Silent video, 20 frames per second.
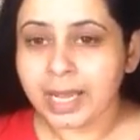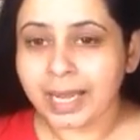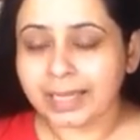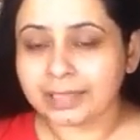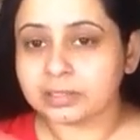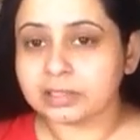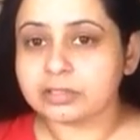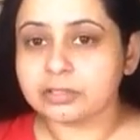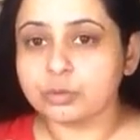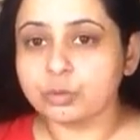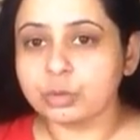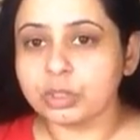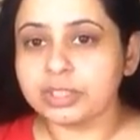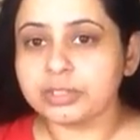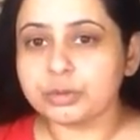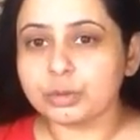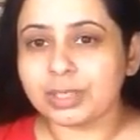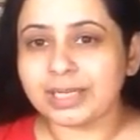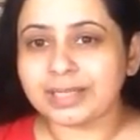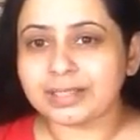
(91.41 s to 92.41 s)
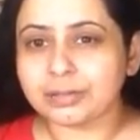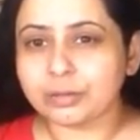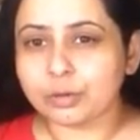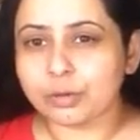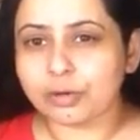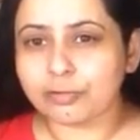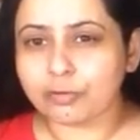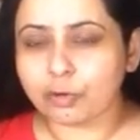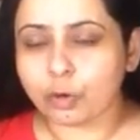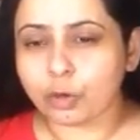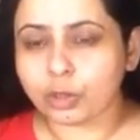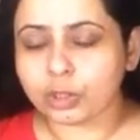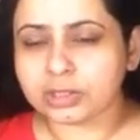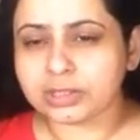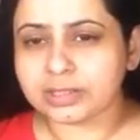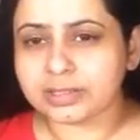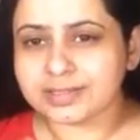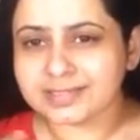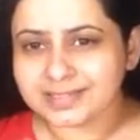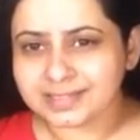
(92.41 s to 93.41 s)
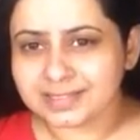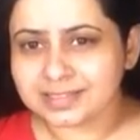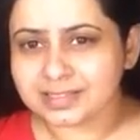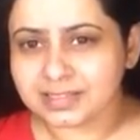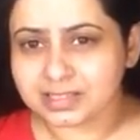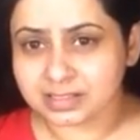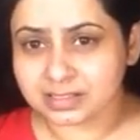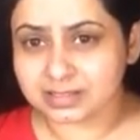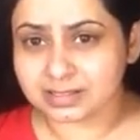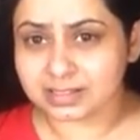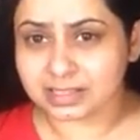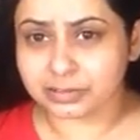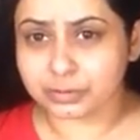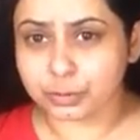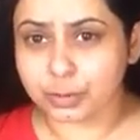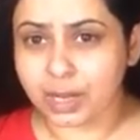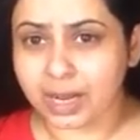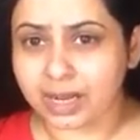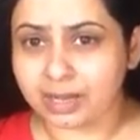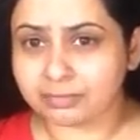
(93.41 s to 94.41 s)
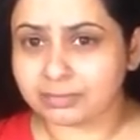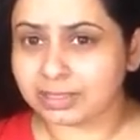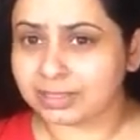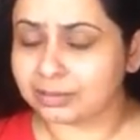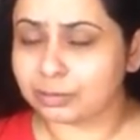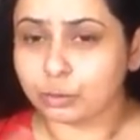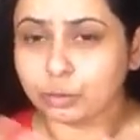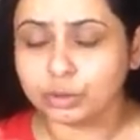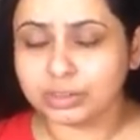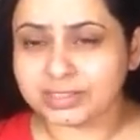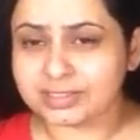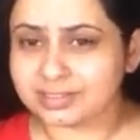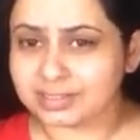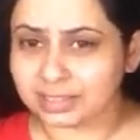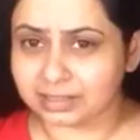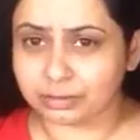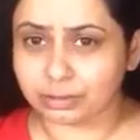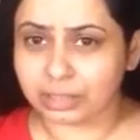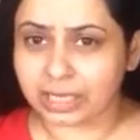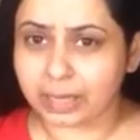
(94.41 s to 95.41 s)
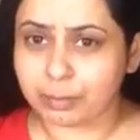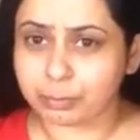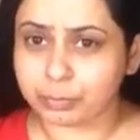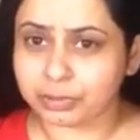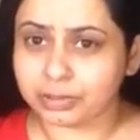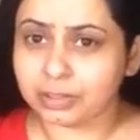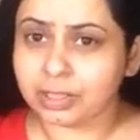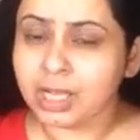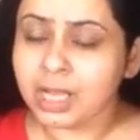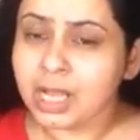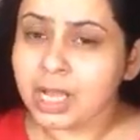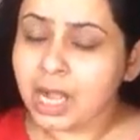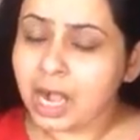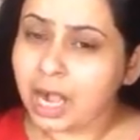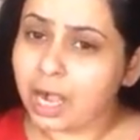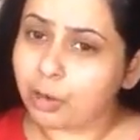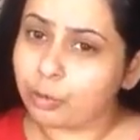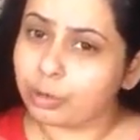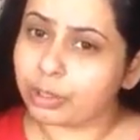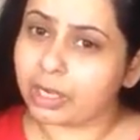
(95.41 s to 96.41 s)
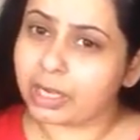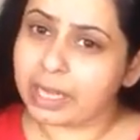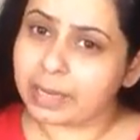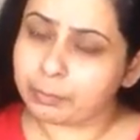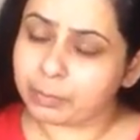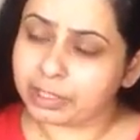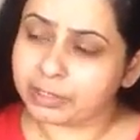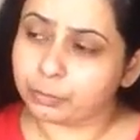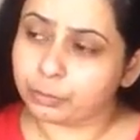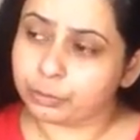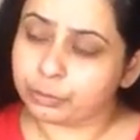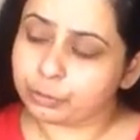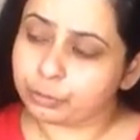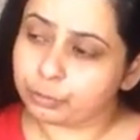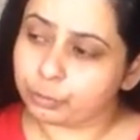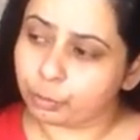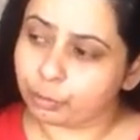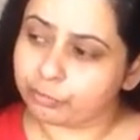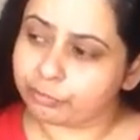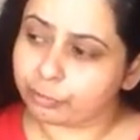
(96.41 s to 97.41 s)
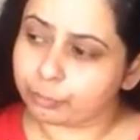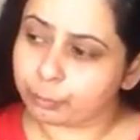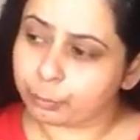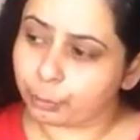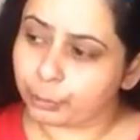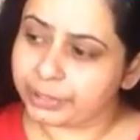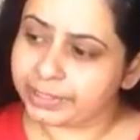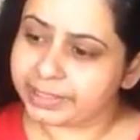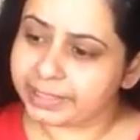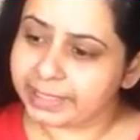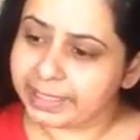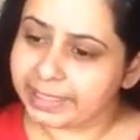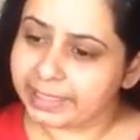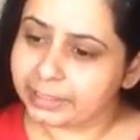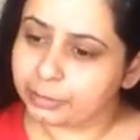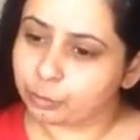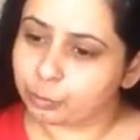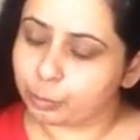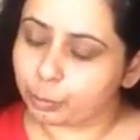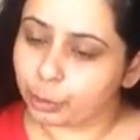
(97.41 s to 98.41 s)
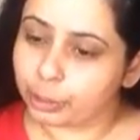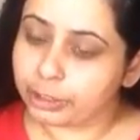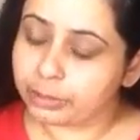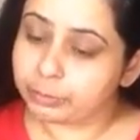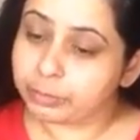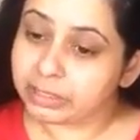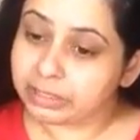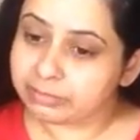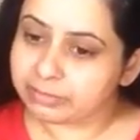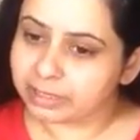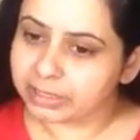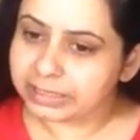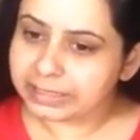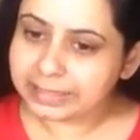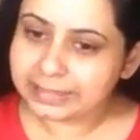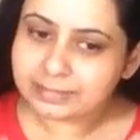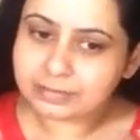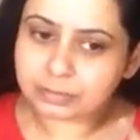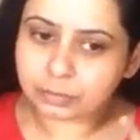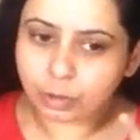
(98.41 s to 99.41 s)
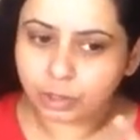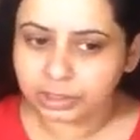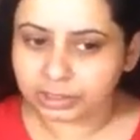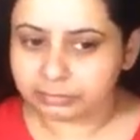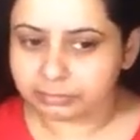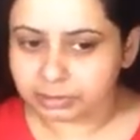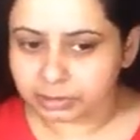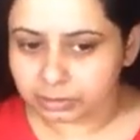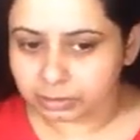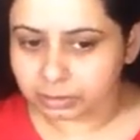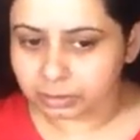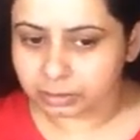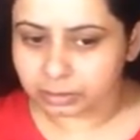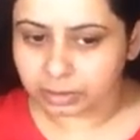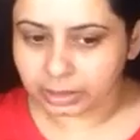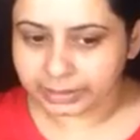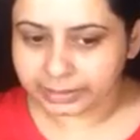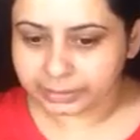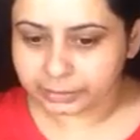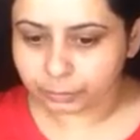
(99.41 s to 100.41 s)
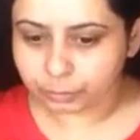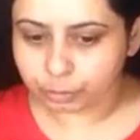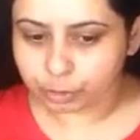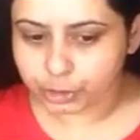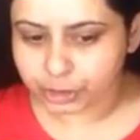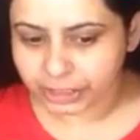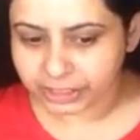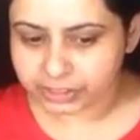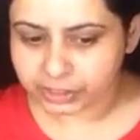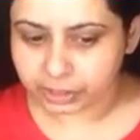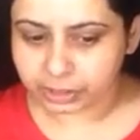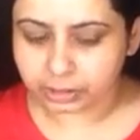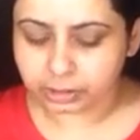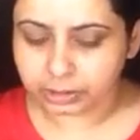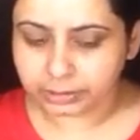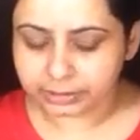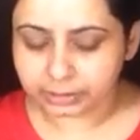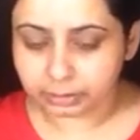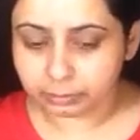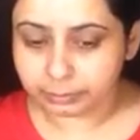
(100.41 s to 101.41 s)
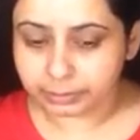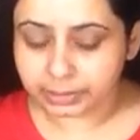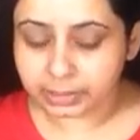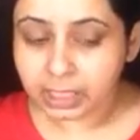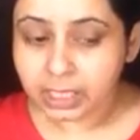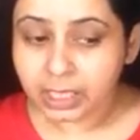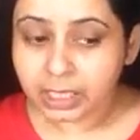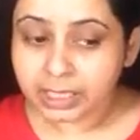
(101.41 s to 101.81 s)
And the sooner you let go of all the resistance that you have, that no, this cannot happen, how am I going to go from point A to point B when he is not even, like, you know, changing a little bit.